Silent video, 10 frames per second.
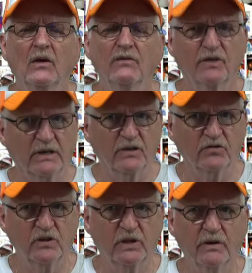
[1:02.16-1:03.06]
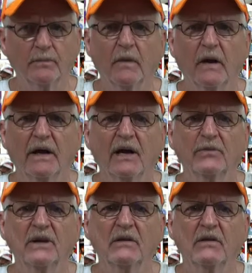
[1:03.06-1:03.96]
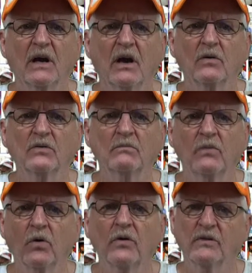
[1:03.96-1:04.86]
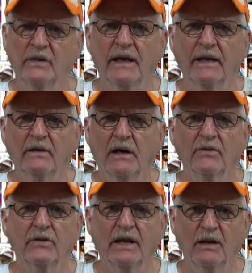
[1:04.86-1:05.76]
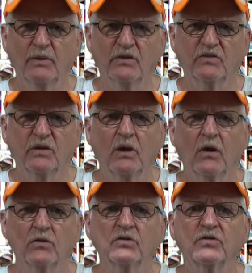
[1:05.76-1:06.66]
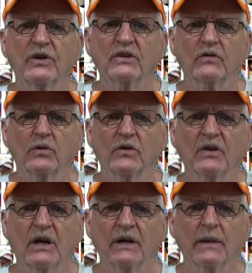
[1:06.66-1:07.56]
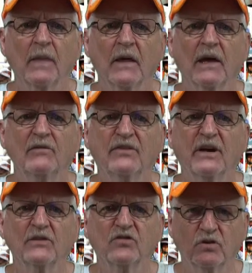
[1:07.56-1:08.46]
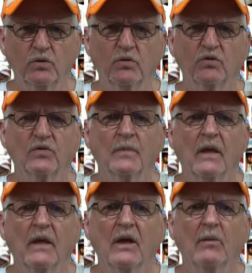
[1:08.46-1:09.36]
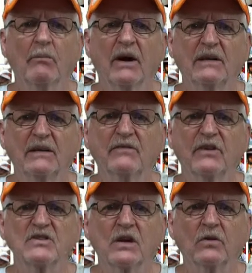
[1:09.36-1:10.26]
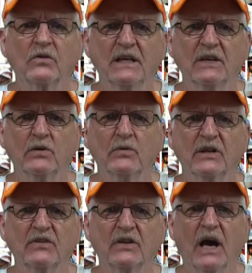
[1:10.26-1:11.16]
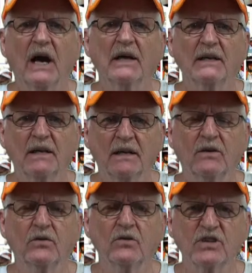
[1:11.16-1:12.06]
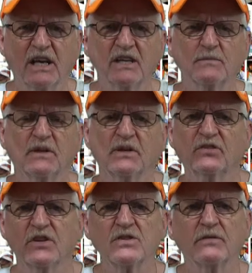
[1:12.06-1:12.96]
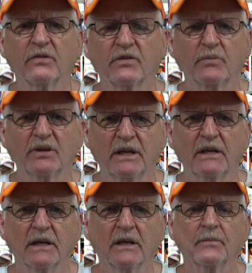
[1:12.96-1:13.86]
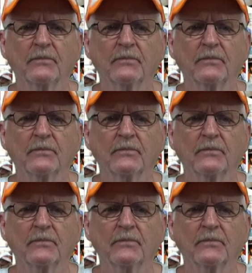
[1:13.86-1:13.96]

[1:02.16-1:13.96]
For the last year, I have been giving out more than 800 helmets on the street of Udonthani and 5 schools. But if I should continue with this, I need to change my decision from the beginning.